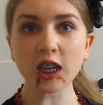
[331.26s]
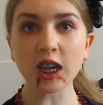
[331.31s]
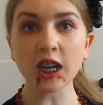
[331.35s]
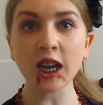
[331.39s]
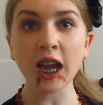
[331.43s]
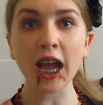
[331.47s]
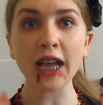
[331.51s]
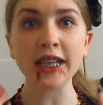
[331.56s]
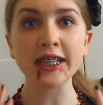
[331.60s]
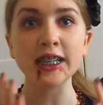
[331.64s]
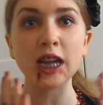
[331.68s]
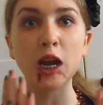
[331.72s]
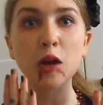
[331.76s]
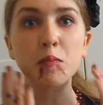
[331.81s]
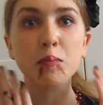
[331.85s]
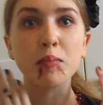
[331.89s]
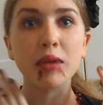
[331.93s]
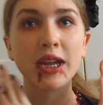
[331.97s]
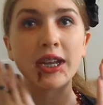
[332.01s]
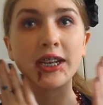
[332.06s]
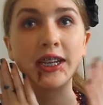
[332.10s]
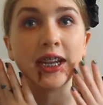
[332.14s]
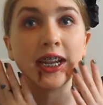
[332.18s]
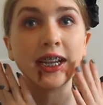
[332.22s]
has now
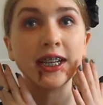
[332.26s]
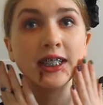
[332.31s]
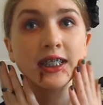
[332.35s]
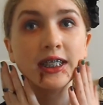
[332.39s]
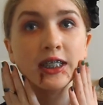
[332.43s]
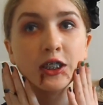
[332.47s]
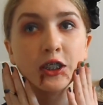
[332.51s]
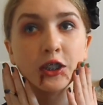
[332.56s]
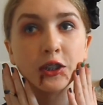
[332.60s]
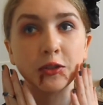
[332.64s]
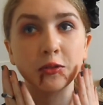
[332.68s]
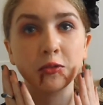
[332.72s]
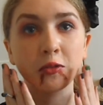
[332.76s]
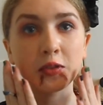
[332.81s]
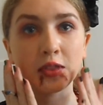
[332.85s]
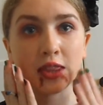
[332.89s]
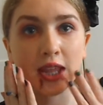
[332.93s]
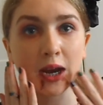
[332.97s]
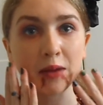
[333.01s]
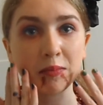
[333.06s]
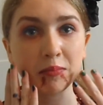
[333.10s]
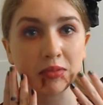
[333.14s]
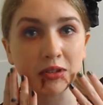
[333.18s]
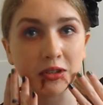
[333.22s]
bitten into
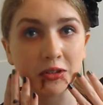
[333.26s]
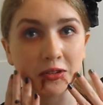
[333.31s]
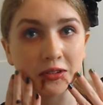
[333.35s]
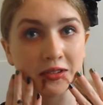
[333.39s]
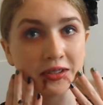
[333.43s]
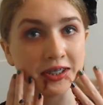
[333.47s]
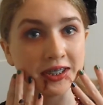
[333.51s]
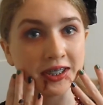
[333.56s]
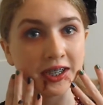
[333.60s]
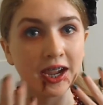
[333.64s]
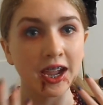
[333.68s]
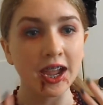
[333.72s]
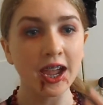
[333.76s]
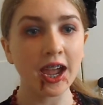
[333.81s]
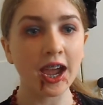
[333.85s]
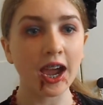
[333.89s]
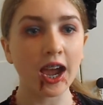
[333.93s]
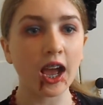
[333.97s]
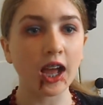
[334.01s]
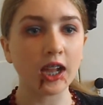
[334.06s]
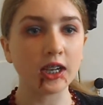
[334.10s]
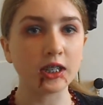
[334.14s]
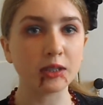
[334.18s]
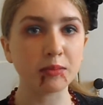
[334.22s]
that blood
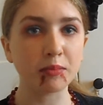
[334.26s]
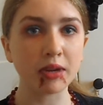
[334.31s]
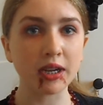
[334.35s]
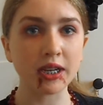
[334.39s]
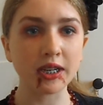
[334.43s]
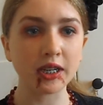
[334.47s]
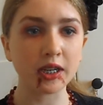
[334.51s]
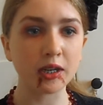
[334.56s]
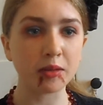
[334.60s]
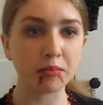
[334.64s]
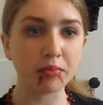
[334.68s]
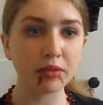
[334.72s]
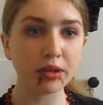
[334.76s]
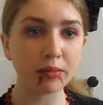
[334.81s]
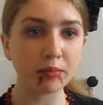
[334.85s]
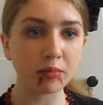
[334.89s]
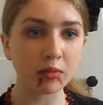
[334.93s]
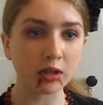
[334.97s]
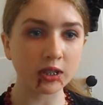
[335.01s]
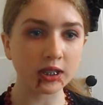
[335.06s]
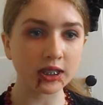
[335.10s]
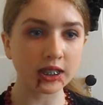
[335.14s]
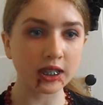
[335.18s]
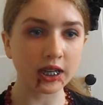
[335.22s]
and made it a bit
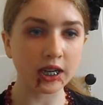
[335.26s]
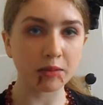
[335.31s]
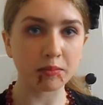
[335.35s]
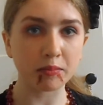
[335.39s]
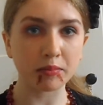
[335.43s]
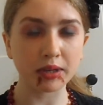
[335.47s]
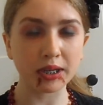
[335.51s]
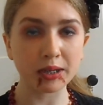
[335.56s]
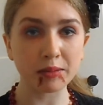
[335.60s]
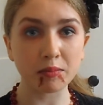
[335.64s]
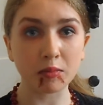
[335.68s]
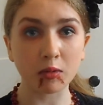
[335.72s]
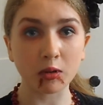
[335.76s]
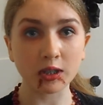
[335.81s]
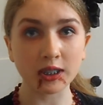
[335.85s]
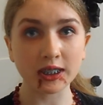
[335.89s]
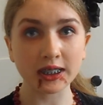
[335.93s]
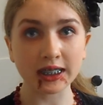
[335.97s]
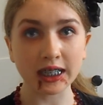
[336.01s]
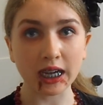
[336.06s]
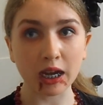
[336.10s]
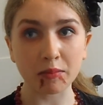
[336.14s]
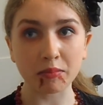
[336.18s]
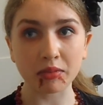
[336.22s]
more
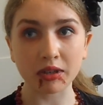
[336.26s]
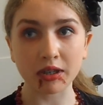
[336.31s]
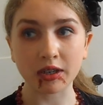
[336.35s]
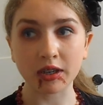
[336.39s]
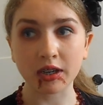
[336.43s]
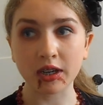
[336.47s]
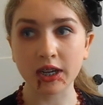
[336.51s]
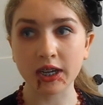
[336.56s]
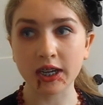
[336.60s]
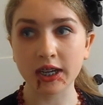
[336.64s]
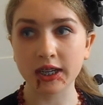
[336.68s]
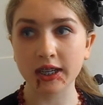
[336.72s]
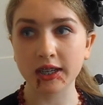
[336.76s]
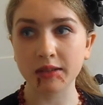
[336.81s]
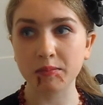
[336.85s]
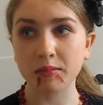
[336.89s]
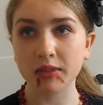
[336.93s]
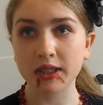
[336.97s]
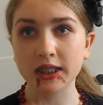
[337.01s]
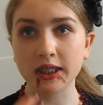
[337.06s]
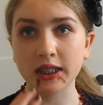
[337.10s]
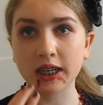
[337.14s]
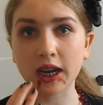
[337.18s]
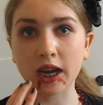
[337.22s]
scabby than the
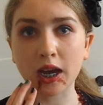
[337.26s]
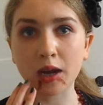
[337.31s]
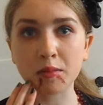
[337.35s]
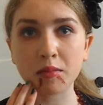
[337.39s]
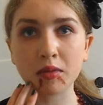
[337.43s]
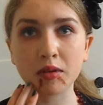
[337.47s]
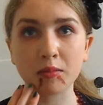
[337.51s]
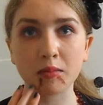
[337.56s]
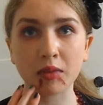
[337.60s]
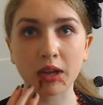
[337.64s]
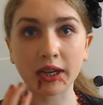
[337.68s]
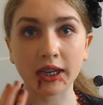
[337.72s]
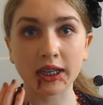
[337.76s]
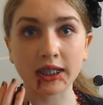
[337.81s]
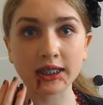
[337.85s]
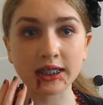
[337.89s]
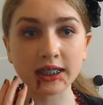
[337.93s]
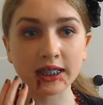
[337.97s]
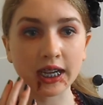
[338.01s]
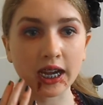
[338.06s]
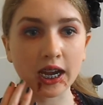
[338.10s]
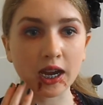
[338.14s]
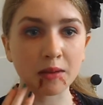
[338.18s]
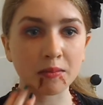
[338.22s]
scab, like a
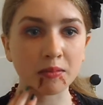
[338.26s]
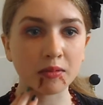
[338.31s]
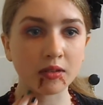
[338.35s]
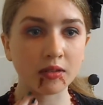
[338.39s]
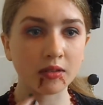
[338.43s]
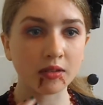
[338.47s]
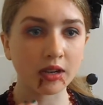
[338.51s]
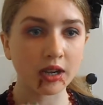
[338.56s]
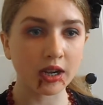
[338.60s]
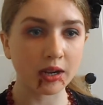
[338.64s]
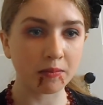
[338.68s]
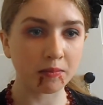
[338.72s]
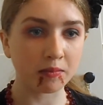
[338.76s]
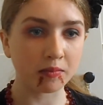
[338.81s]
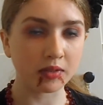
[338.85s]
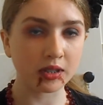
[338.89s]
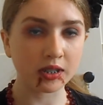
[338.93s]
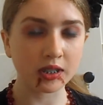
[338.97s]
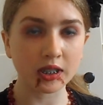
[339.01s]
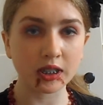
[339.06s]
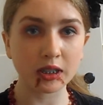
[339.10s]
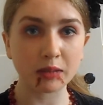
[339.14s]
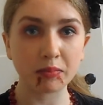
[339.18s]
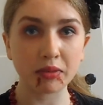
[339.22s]
scab
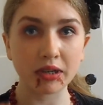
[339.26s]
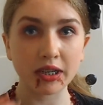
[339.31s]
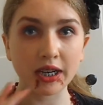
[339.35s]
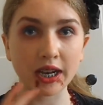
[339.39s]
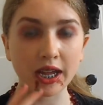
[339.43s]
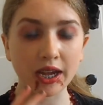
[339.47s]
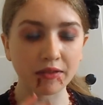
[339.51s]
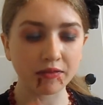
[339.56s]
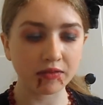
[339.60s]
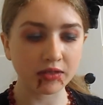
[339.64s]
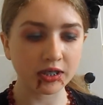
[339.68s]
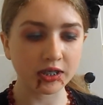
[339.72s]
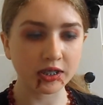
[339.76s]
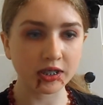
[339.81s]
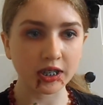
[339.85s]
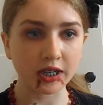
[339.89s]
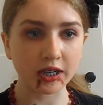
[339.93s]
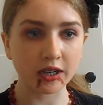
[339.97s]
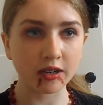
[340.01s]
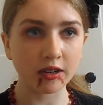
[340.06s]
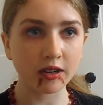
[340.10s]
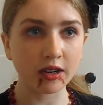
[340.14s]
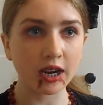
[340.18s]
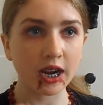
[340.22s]
has been left
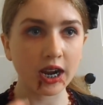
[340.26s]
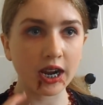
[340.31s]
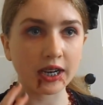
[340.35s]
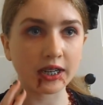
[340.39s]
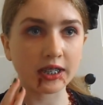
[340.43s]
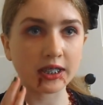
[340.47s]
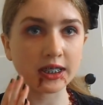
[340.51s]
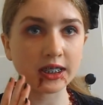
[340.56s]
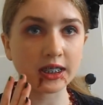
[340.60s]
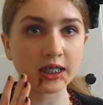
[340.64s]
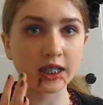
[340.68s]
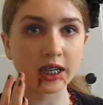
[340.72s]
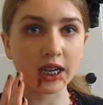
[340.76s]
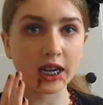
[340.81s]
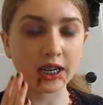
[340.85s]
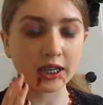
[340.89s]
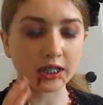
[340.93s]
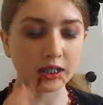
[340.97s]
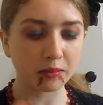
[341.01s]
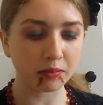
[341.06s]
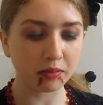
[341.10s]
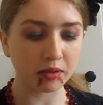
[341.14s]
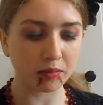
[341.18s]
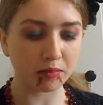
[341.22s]
there and
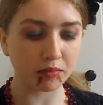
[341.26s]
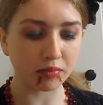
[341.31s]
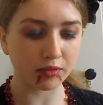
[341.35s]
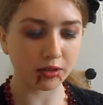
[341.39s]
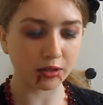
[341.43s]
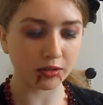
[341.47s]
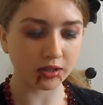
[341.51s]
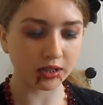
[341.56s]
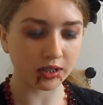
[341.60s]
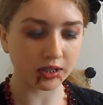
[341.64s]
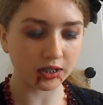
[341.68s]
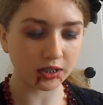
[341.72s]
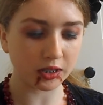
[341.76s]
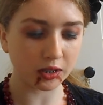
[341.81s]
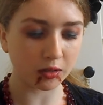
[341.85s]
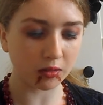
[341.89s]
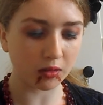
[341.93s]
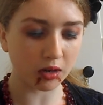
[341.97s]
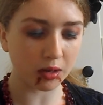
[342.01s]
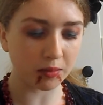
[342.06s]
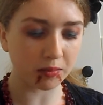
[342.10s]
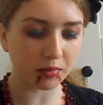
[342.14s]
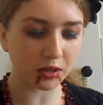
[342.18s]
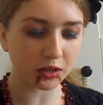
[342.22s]
it's been bruising. So
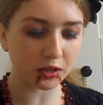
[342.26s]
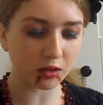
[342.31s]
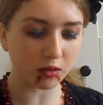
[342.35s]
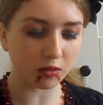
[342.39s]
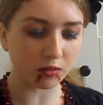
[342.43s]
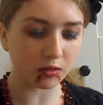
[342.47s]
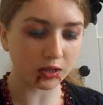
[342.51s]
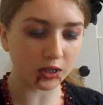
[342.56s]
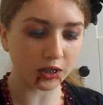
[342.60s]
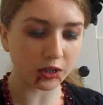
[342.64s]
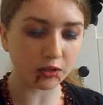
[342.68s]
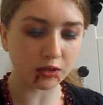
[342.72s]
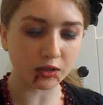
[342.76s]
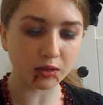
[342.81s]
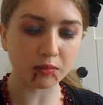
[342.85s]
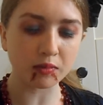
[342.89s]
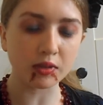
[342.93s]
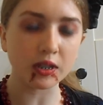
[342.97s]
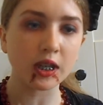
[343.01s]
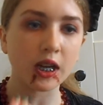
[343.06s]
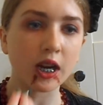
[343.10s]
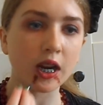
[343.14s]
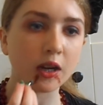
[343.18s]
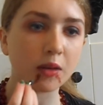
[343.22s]
I'm just going to use
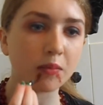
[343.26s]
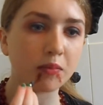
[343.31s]
some dark